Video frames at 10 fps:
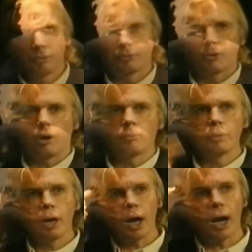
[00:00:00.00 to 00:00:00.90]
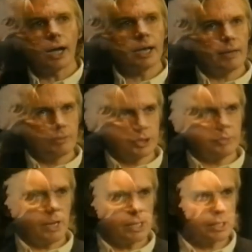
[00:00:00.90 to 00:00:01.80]
from higher levels of
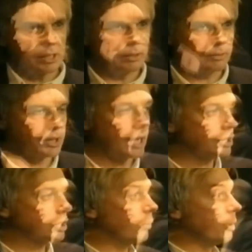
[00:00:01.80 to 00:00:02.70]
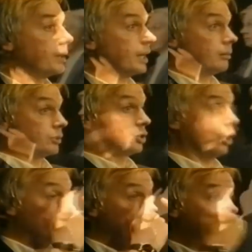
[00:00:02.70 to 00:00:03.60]
ourselves, and so we become
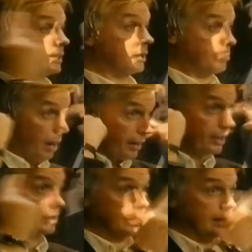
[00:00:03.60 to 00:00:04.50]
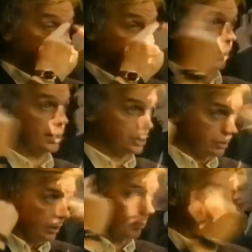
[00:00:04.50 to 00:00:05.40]
dominated by this information
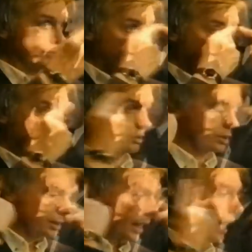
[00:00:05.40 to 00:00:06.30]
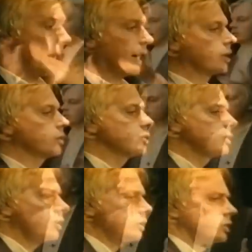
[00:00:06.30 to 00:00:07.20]
above all else. And who's
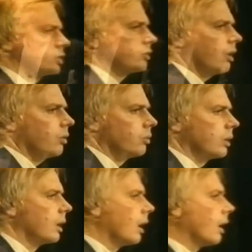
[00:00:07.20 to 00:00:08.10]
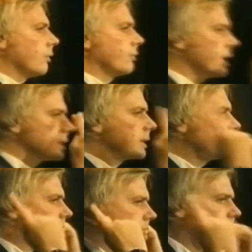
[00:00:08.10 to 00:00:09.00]
got control of this
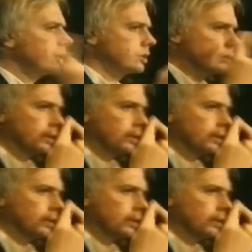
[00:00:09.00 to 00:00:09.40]
information?